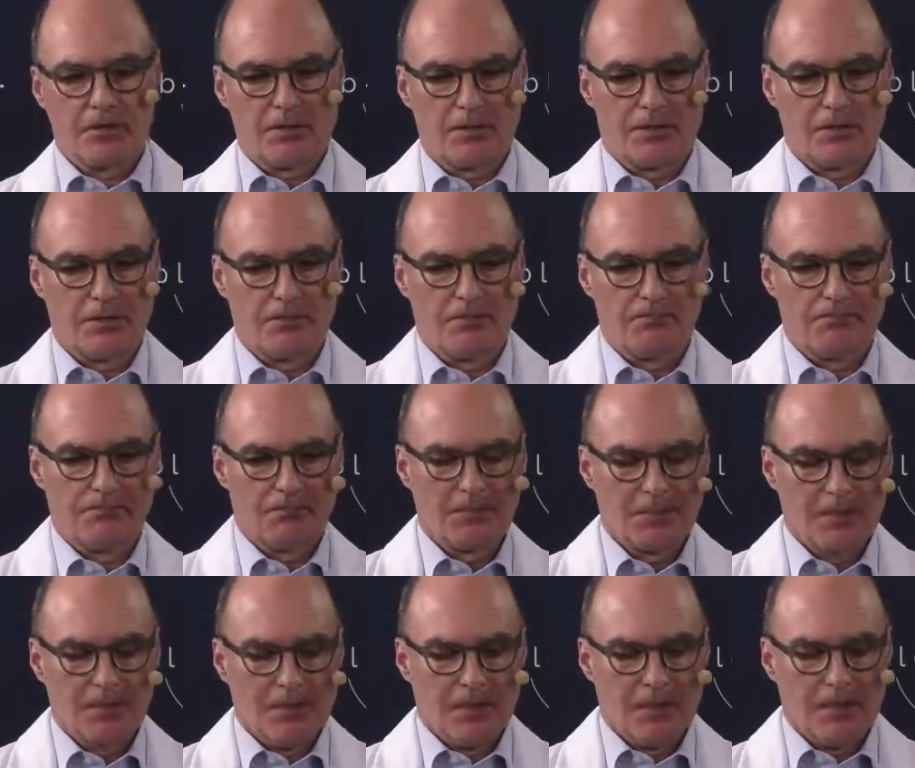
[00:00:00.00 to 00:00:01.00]

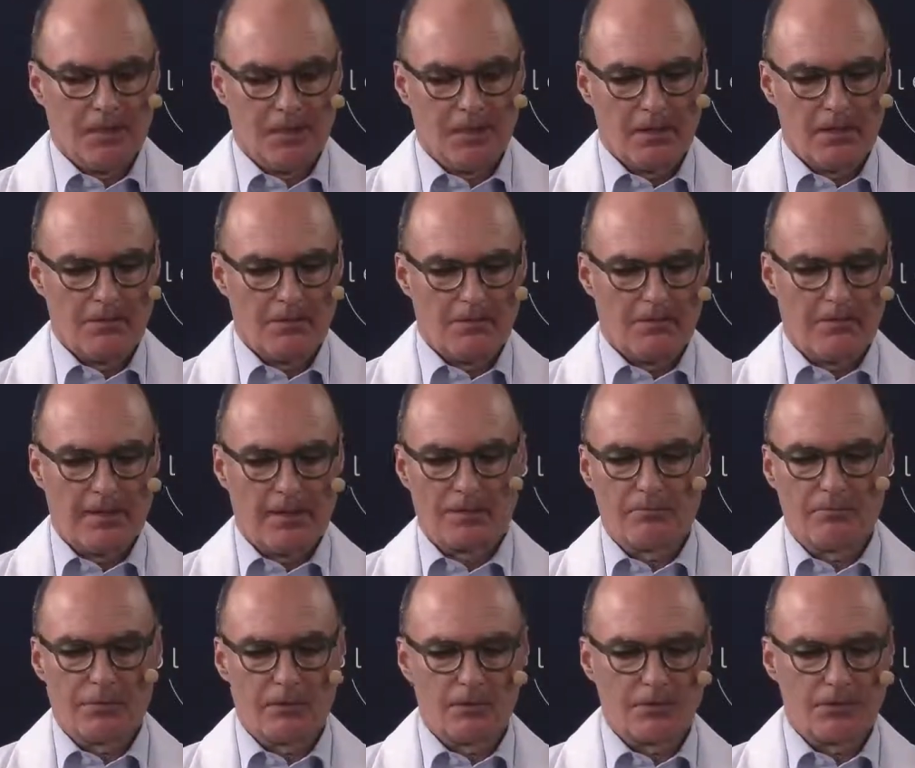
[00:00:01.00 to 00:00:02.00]
a lot of
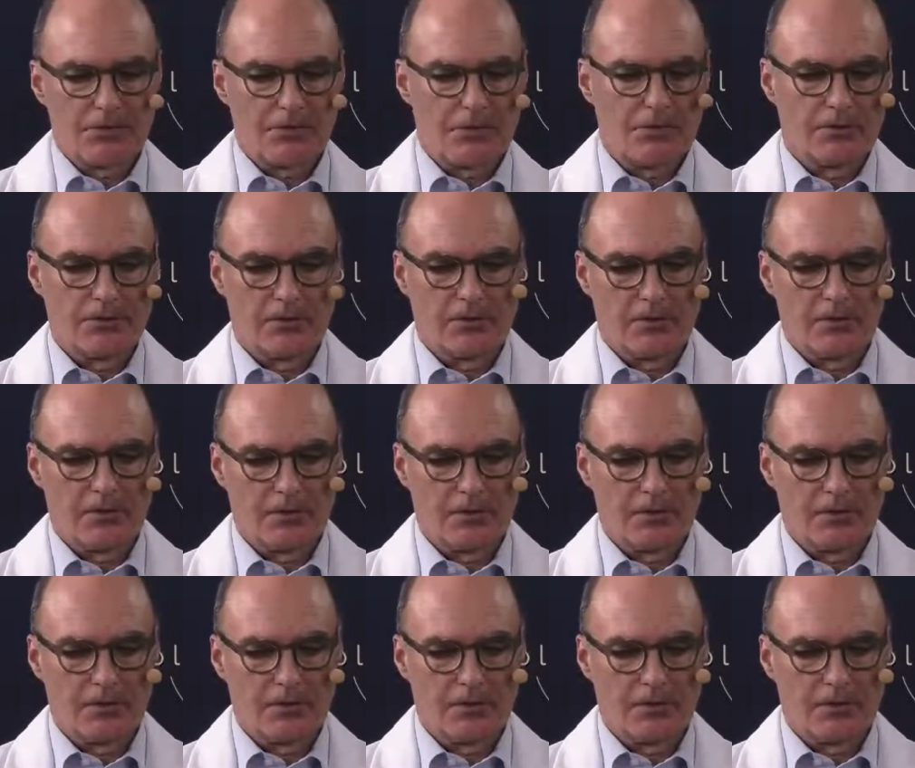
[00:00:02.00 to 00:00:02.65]
backgrounds on